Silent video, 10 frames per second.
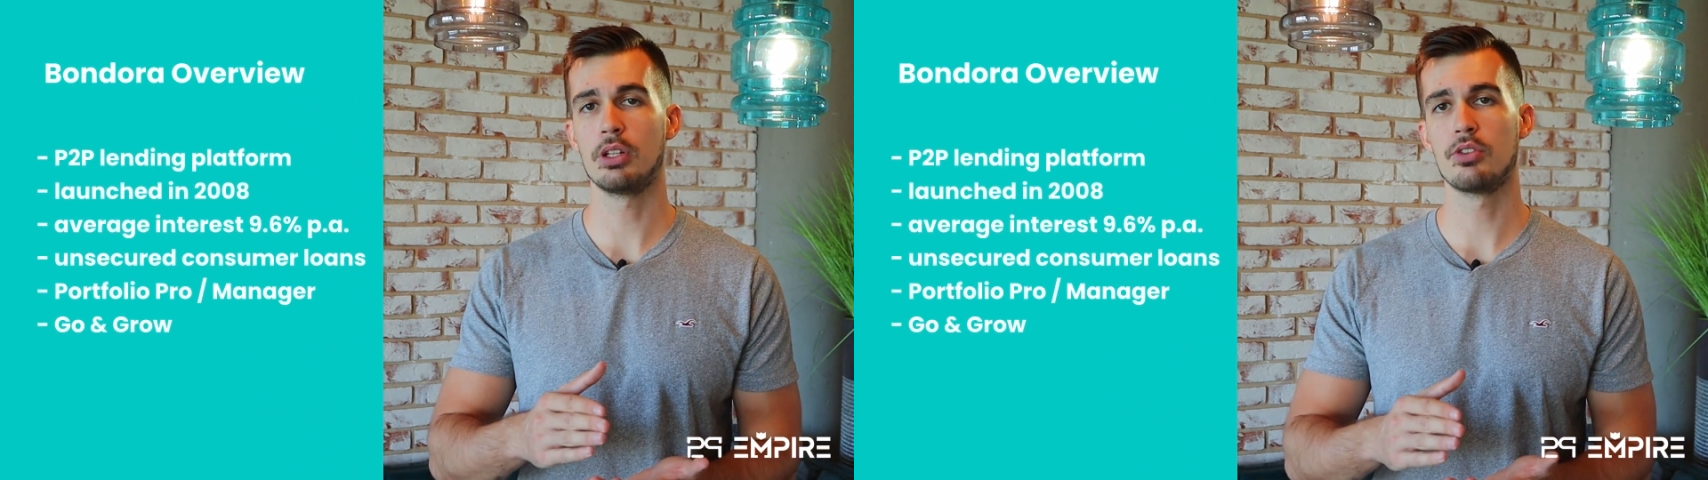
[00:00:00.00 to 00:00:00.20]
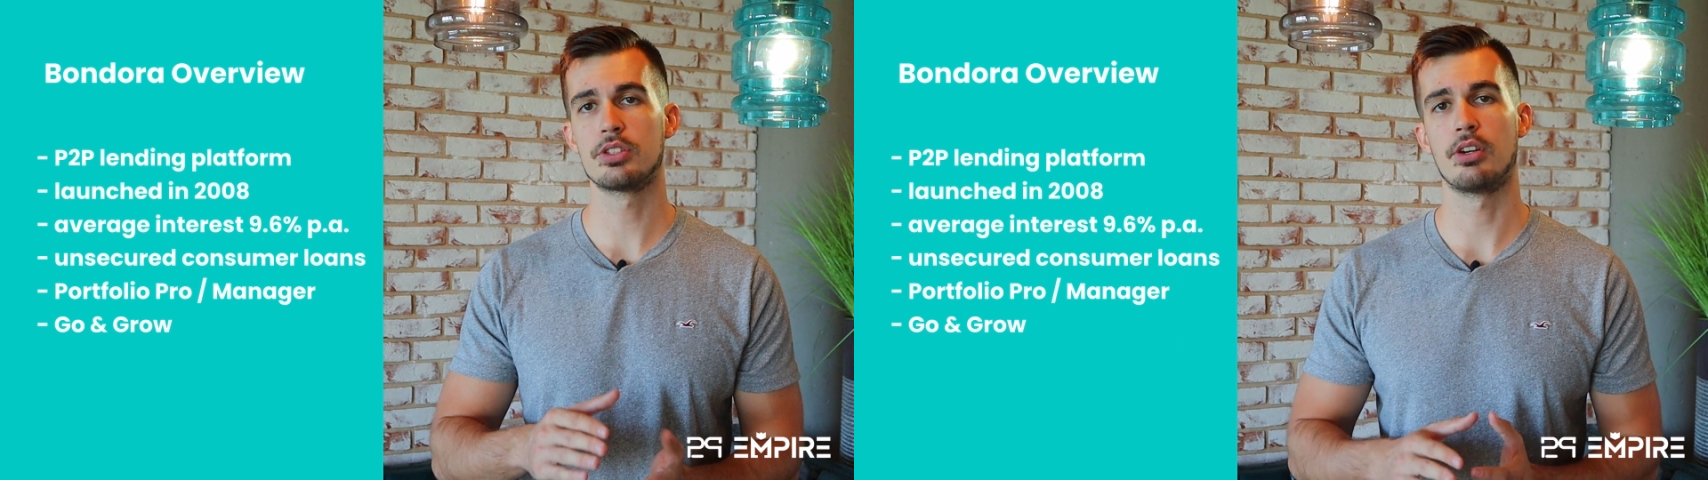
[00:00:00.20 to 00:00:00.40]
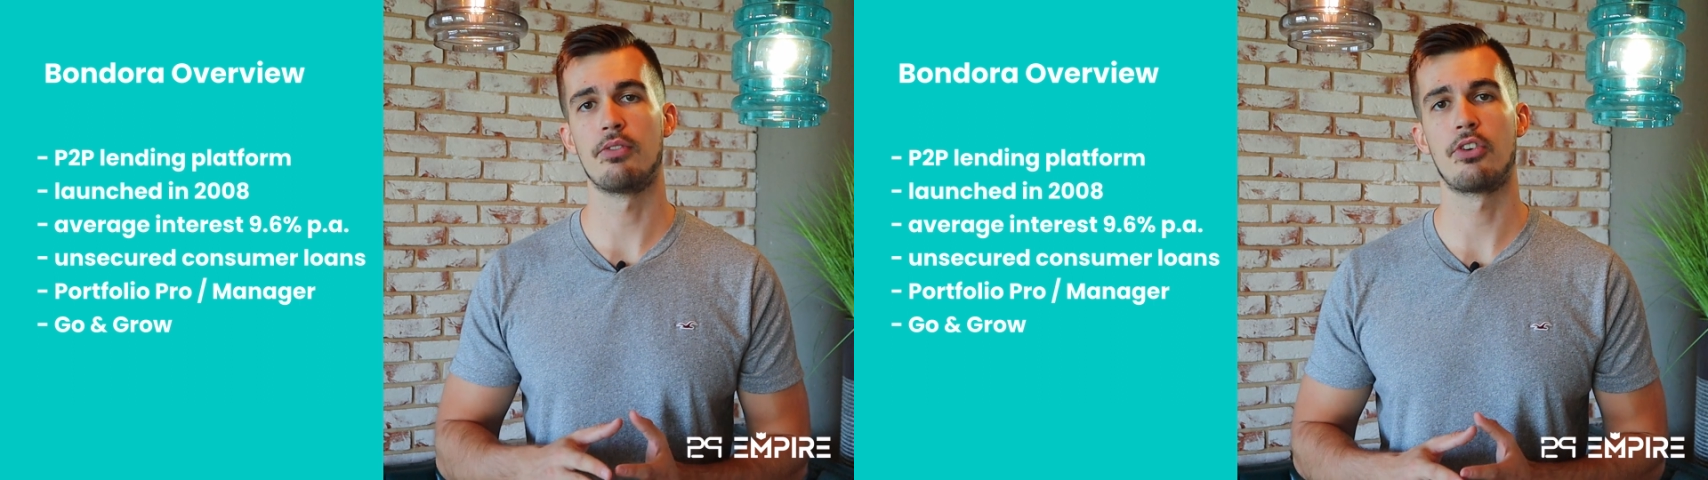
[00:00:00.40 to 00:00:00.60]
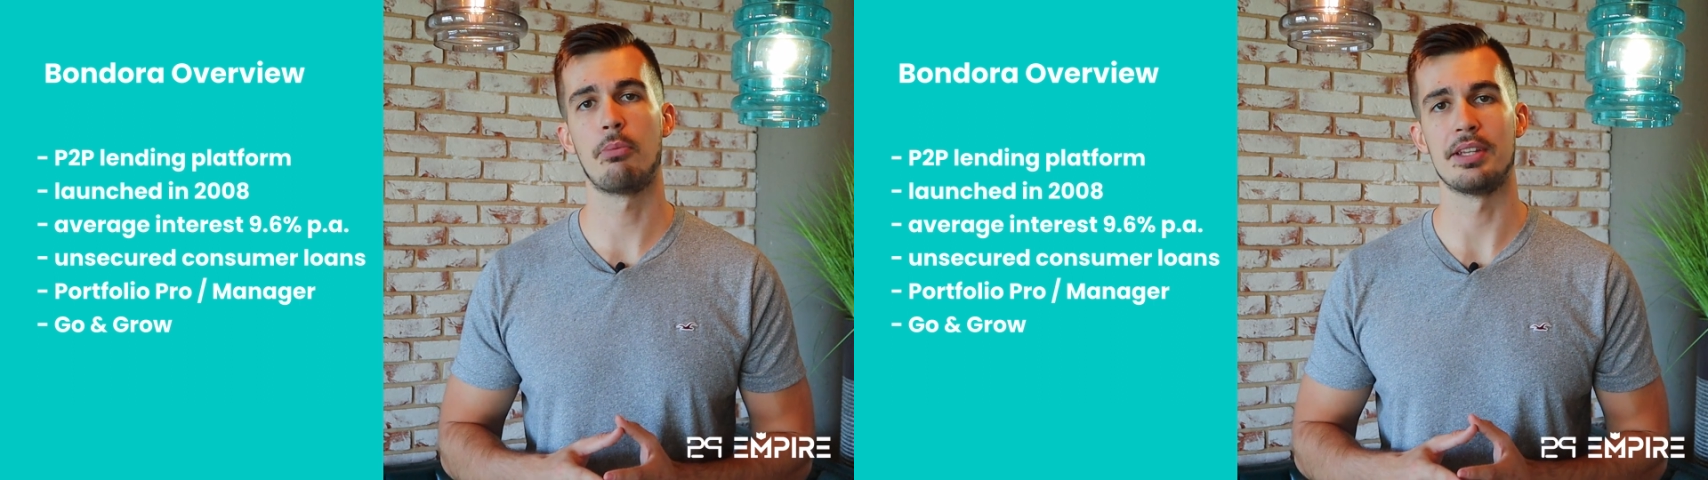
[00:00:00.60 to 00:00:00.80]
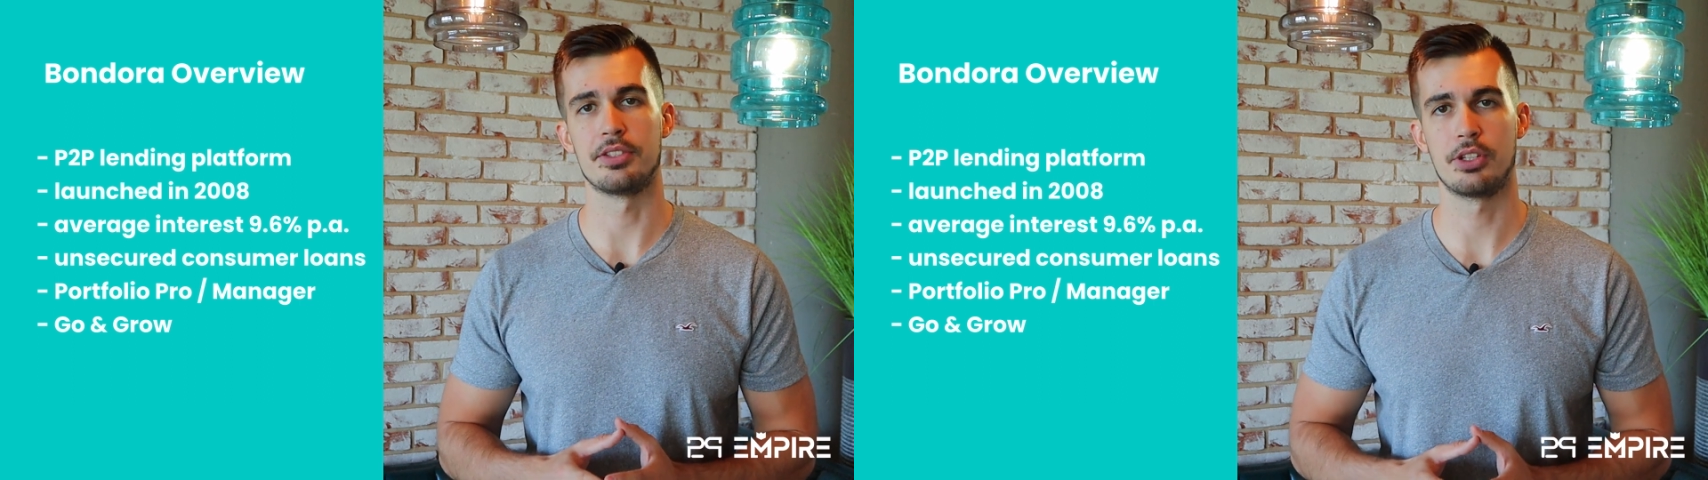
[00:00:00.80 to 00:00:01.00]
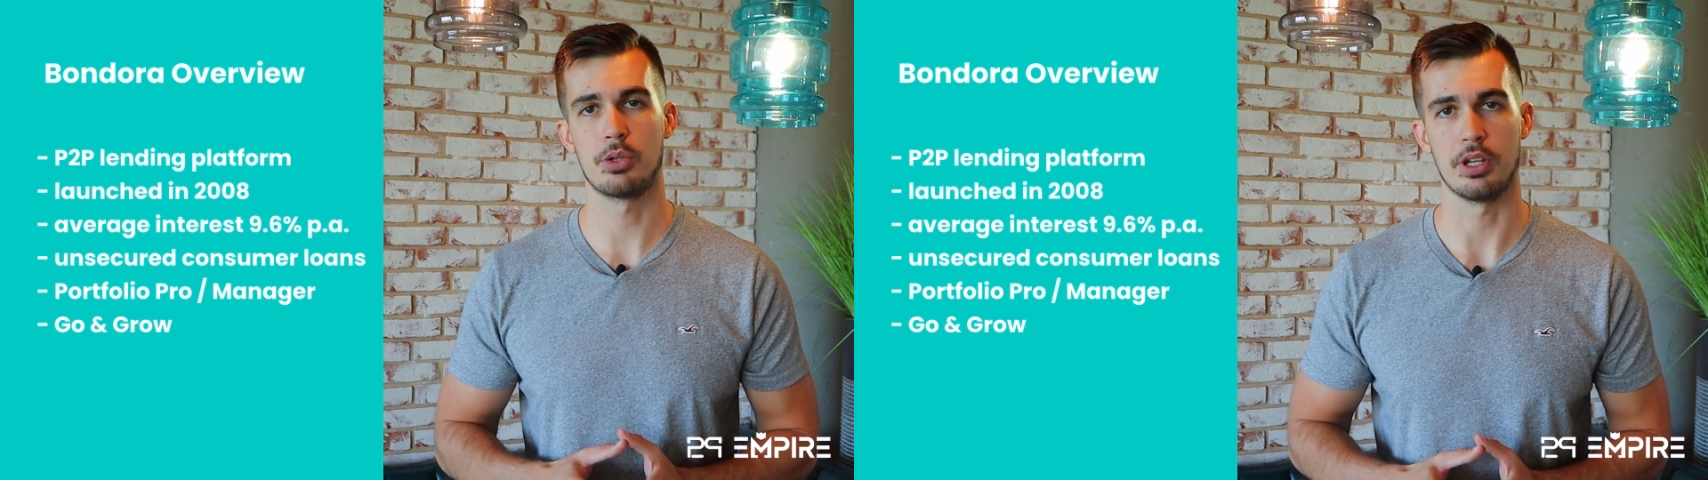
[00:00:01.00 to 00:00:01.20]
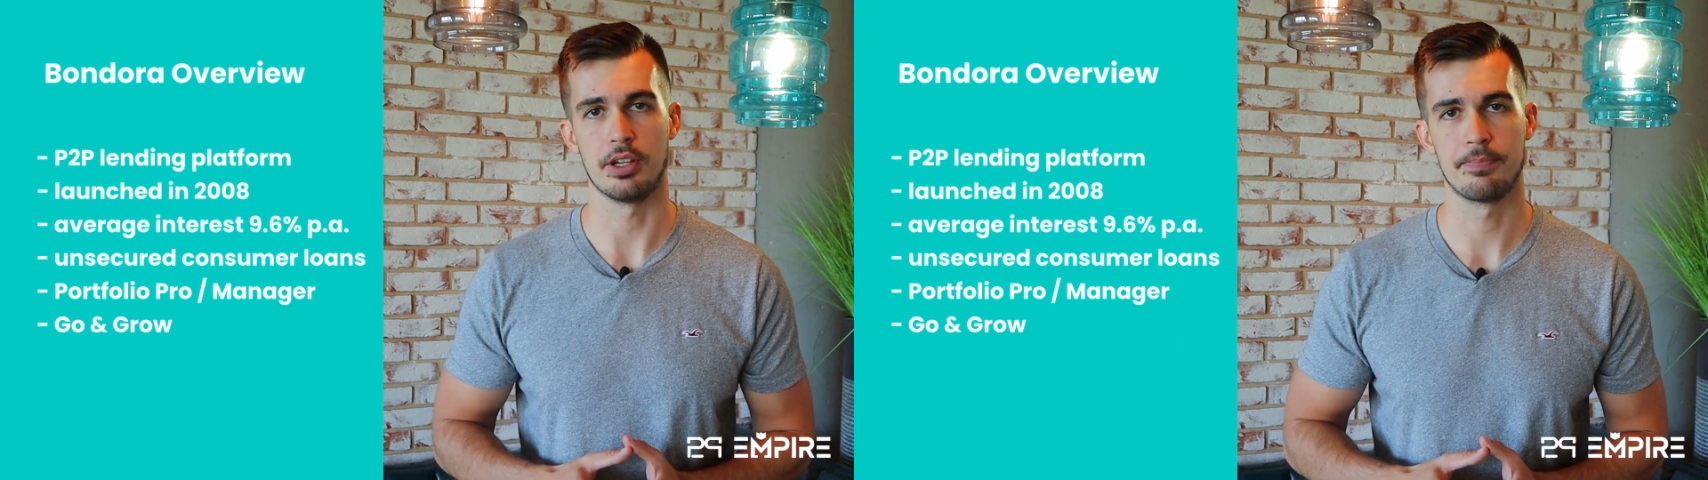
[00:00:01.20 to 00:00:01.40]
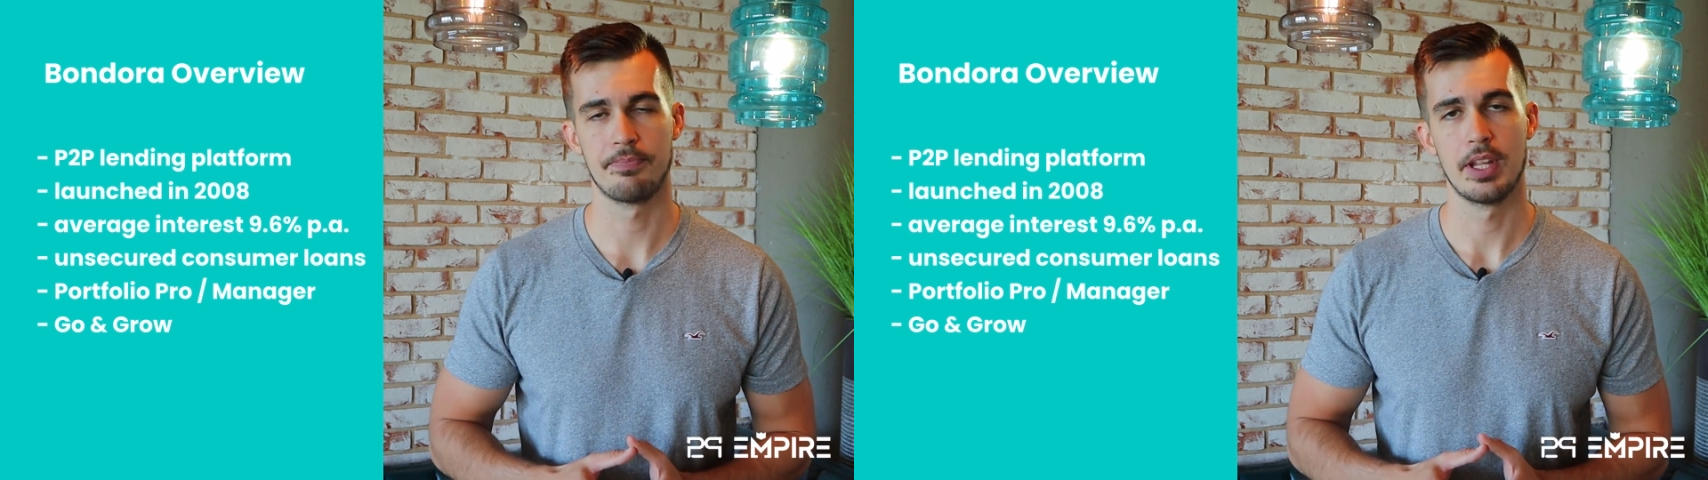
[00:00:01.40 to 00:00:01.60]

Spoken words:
loans from Estonia.